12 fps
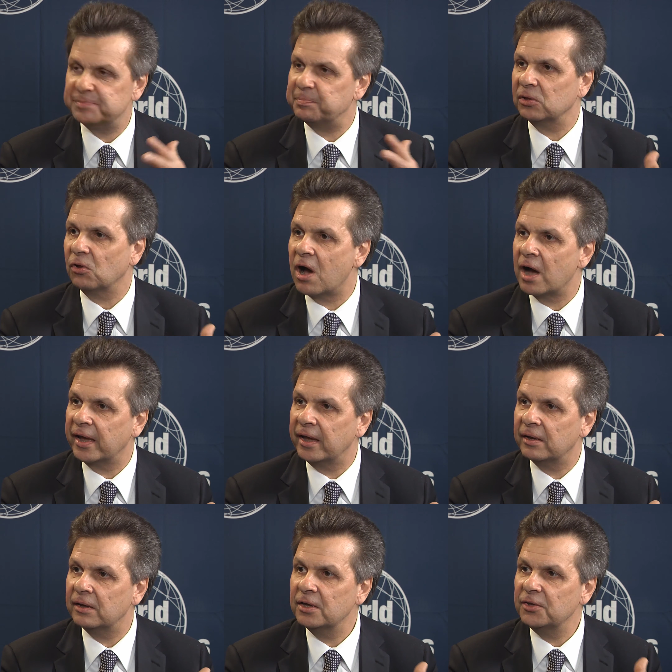as
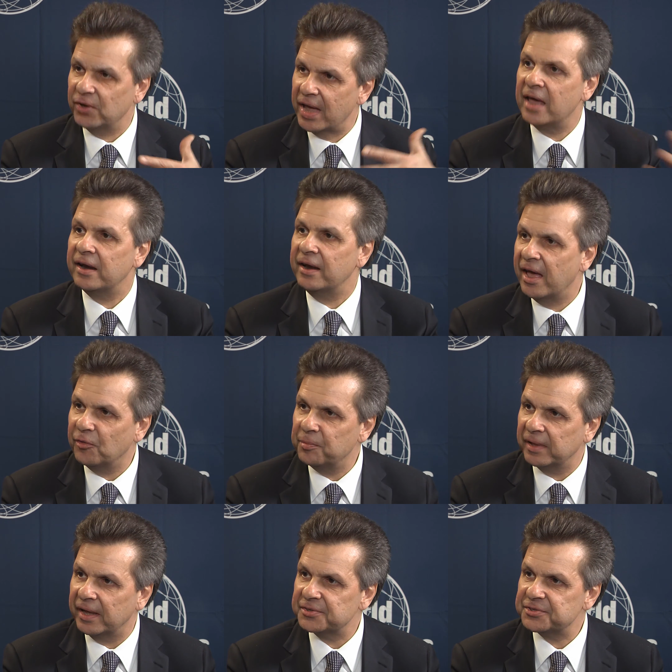belonging to Aetna
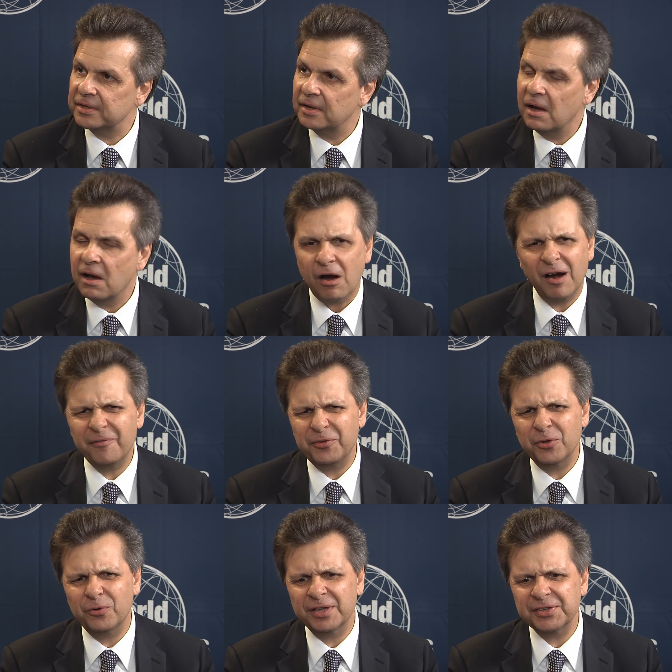health plans. Our
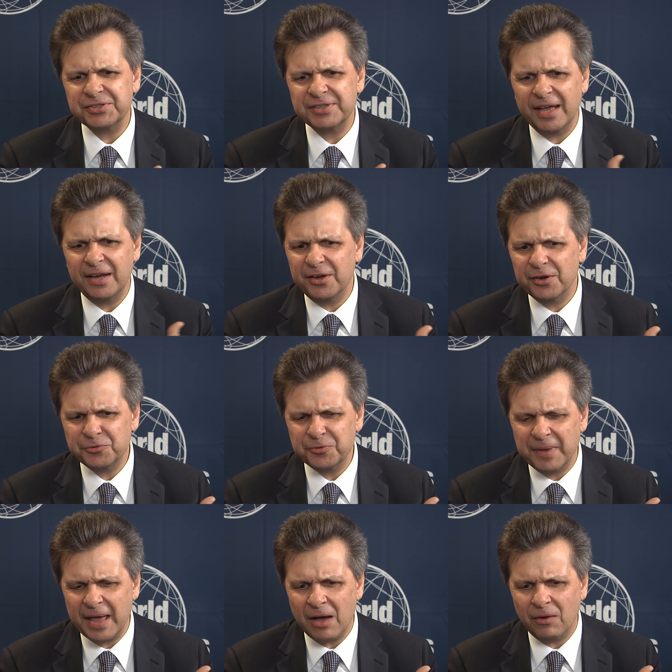view is 10 years
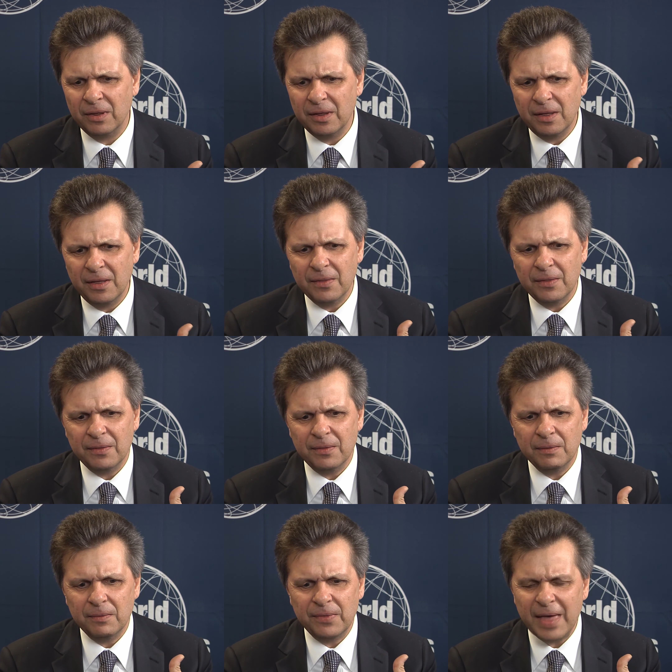from now,
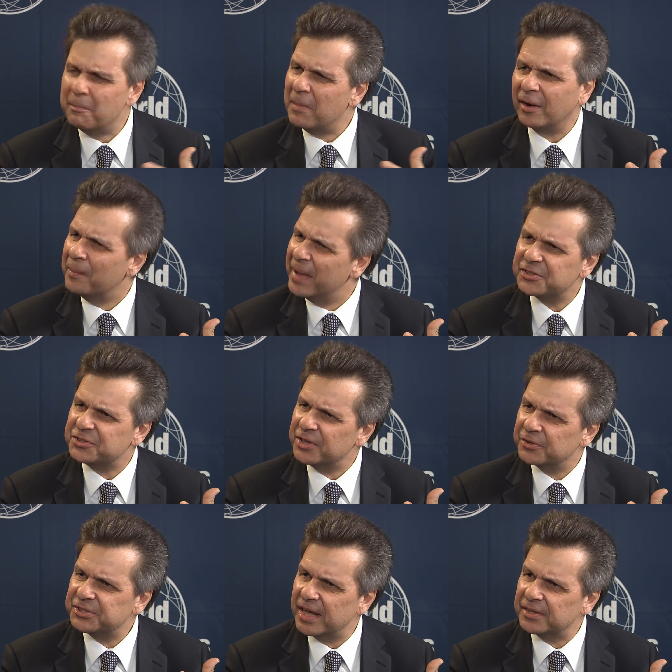that model makes
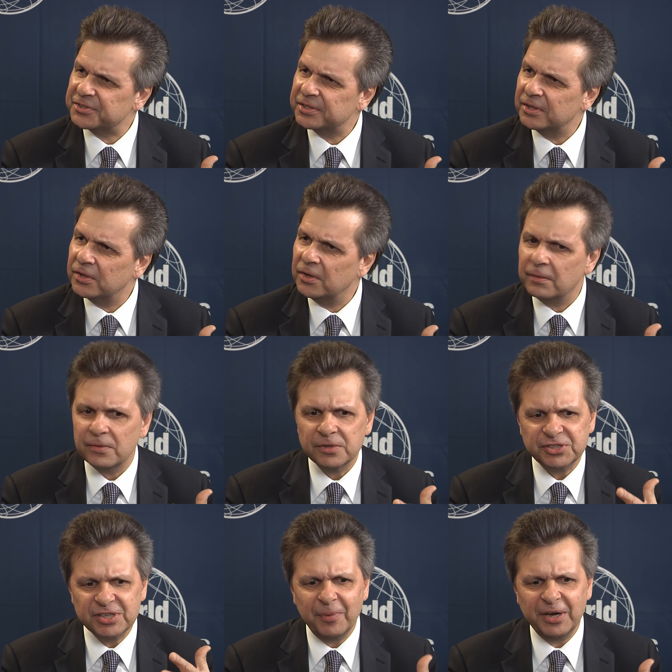no sense.
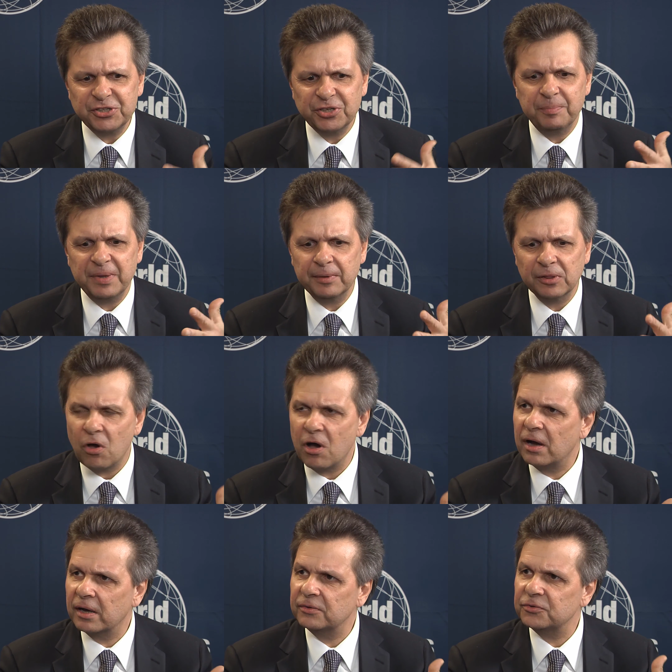Somebody should
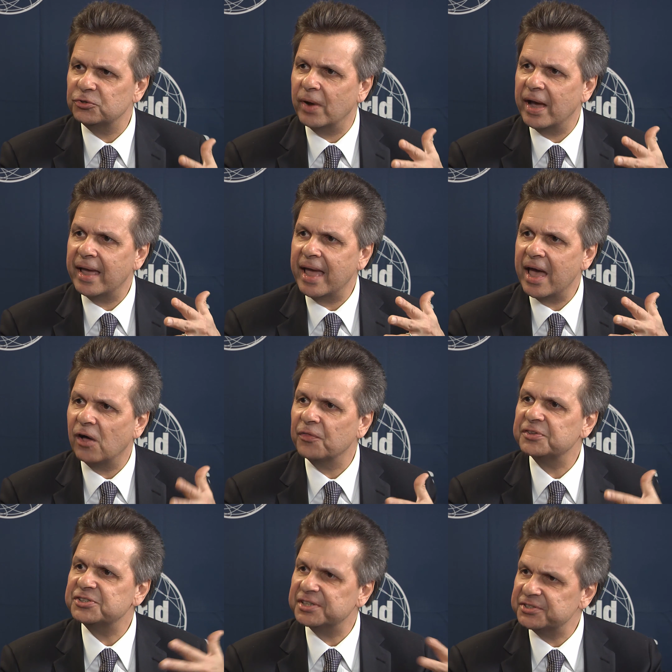belong to a
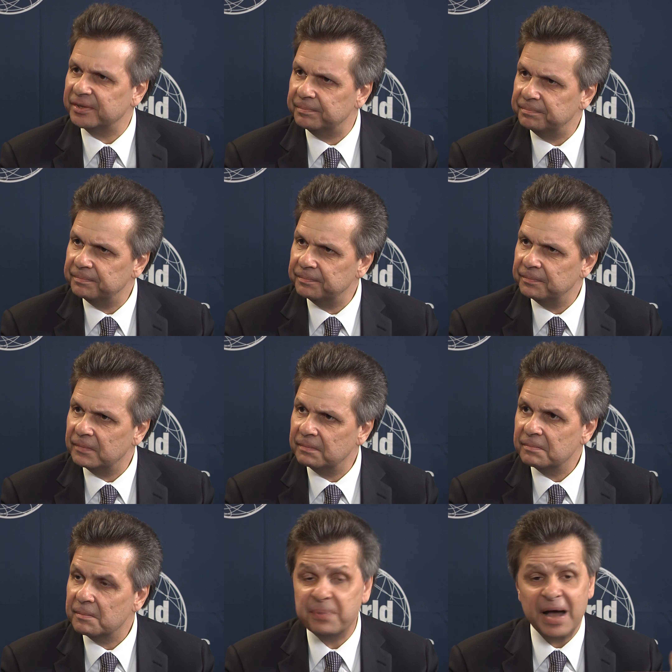health system,
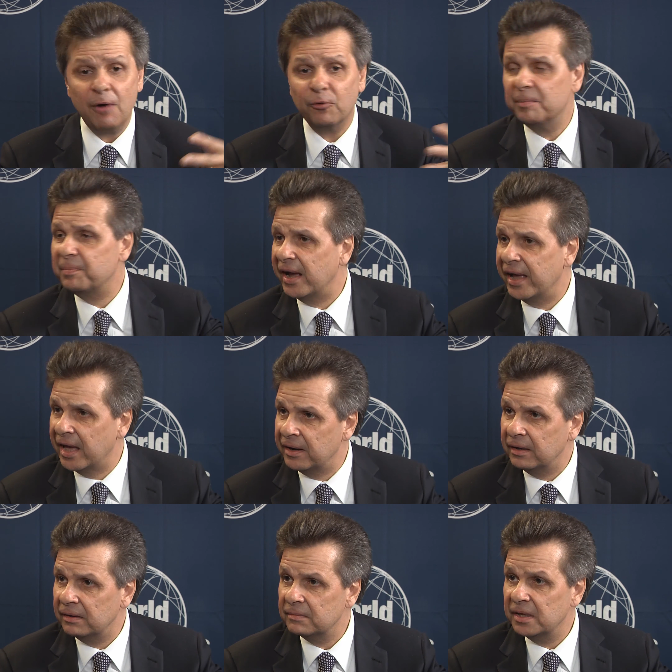powered by
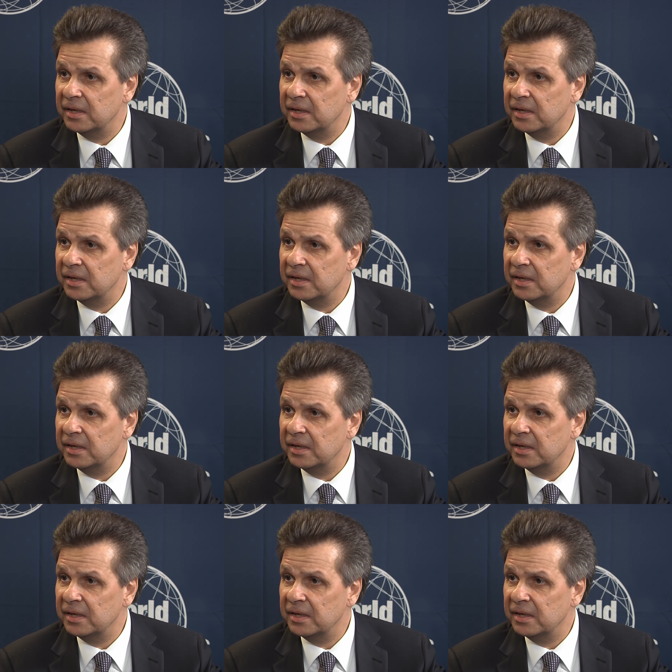Aetna,